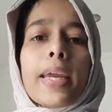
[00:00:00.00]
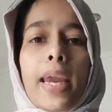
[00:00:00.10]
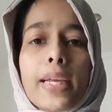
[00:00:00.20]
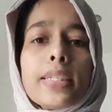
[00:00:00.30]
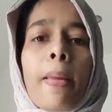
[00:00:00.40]

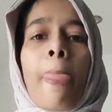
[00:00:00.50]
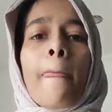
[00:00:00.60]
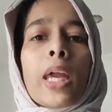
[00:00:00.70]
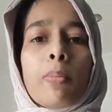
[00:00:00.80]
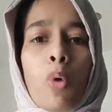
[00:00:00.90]
get
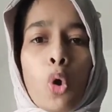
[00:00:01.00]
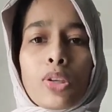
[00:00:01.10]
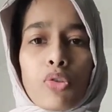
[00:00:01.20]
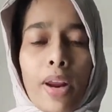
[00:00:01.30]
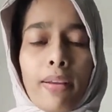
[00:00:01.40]
more
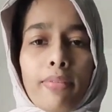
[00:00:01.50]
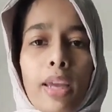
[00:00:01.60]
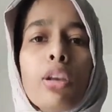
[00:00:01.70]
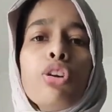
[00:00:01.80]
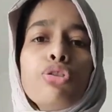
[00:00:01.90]

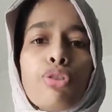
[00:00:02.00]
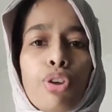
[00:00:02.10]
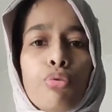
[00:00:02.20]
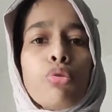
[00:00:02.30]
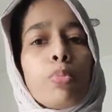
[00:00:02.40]
strengthened to
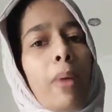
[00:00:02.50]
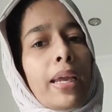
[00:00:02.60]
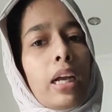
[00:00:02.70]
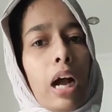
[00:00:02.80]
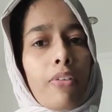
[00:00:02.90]
use by
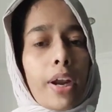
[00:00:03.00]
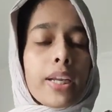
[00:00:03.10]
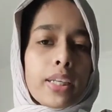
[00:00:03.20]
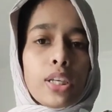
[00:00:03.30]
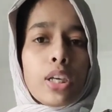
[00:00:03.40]

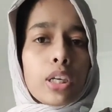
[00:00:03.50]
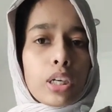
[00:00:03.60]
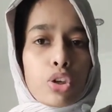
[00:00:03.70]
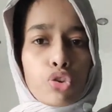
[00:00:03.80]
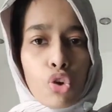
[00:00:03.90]
covering the
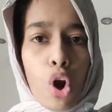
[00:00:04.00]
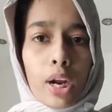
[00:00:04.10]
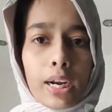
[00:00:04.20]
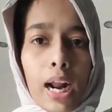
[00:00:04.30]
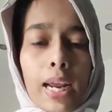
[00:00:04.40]

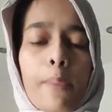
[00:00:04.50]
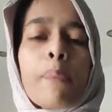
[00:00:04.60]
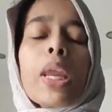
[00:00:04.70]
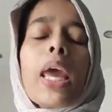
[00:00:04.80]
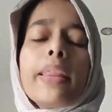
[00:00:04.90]
stronger eye.
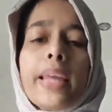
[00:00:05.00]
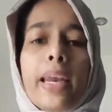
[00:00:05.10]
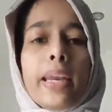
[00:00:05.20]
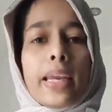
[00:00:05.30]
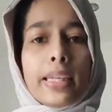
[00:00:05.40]

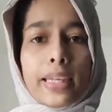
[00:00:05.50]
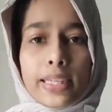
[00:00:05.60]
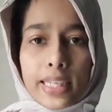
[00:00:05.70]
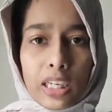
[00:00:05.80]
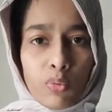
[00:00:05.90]
Then in
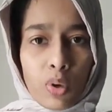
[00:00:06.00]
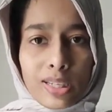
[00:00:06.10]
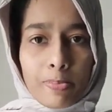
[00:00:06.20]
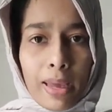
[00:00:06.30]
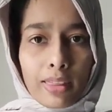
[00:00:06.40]
this
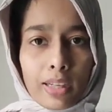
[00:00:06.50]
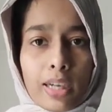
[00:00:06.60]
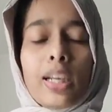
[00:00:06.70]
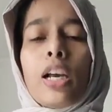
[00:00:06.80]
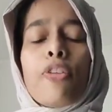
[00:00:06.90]
inverse
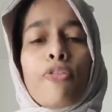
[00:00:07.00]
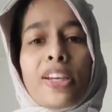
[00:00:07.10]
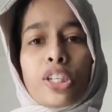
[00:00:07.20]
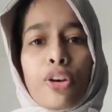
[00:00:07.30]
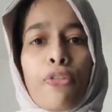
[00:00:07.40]
method,
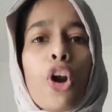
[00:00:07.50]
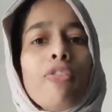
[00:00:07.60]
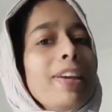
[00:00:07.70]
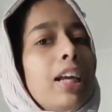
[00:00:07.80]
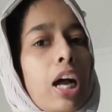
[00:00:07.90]
first of all
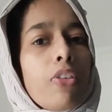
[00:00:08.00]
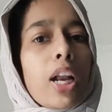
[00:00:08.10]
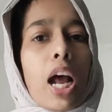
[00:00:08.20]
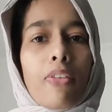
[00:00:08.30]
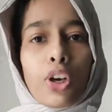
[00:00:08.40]
we cover
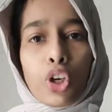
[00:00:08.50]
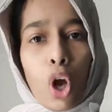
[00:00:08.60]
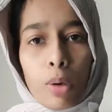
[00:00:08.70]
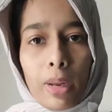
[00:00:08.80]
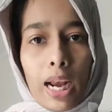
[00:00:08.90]
our
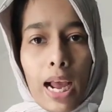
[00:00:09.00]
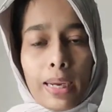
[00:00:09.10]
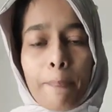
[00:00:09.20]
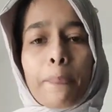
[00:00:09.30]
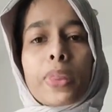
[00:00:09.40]
normal eye.
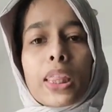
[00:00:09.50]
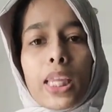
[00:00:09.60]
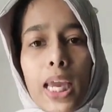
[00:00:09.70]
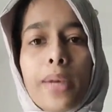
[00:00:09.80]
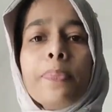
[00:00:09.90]

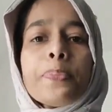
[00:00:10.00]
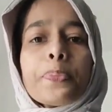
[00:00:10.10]
Then